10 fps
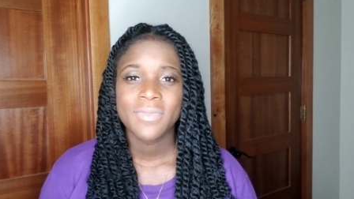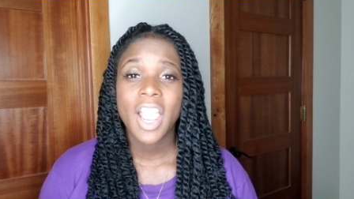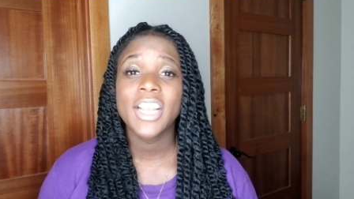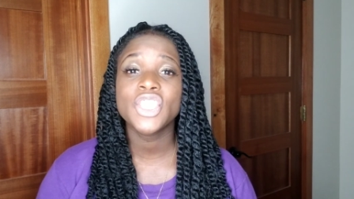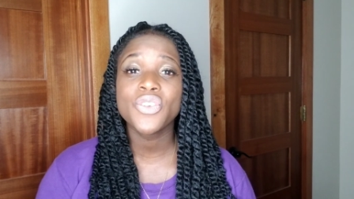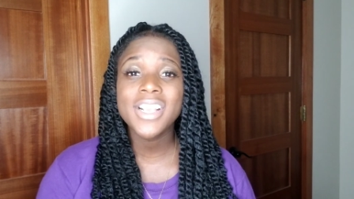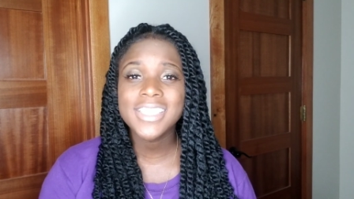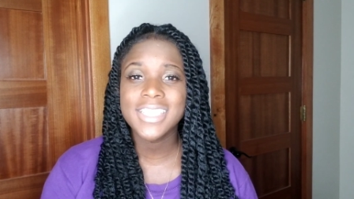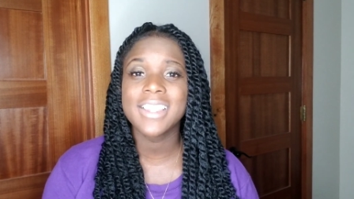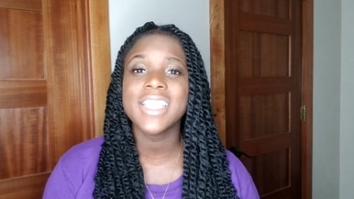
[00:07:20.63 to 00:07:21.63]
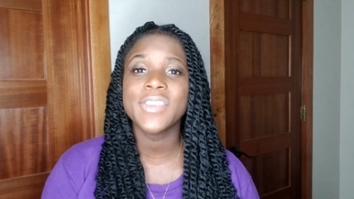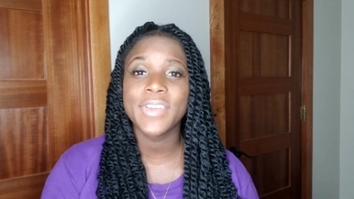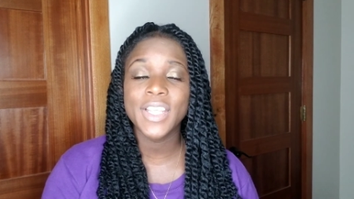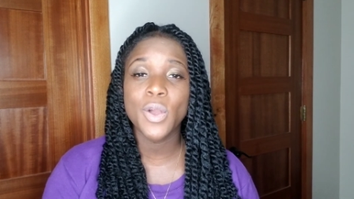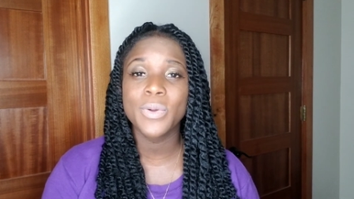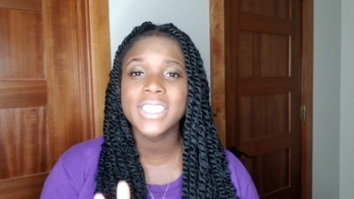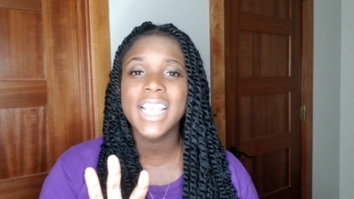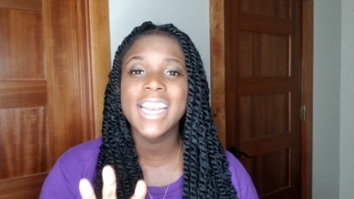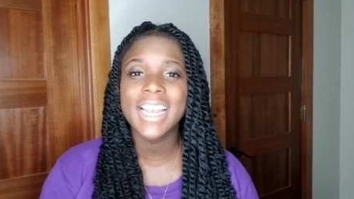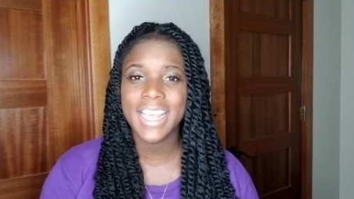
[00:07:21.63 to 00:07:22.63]
I trust that this video was
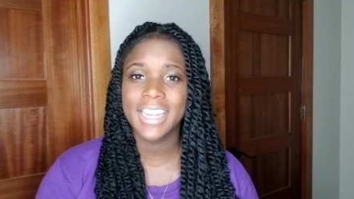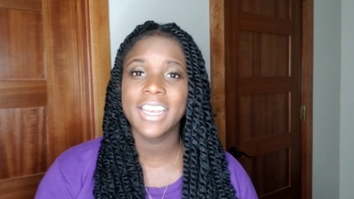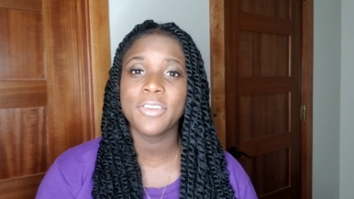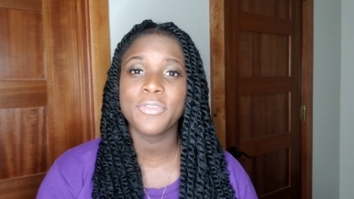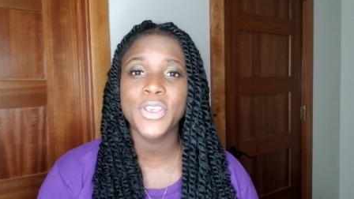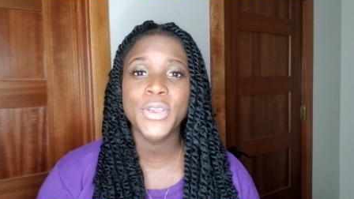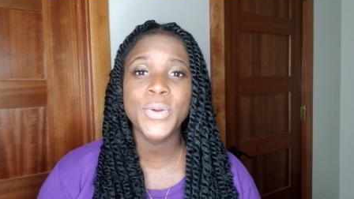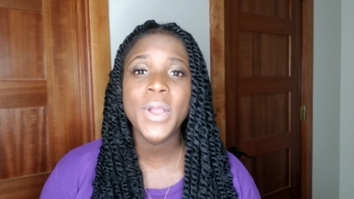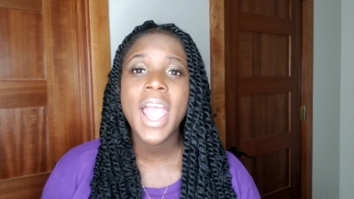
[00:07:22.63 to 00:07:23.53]
enlightening for you.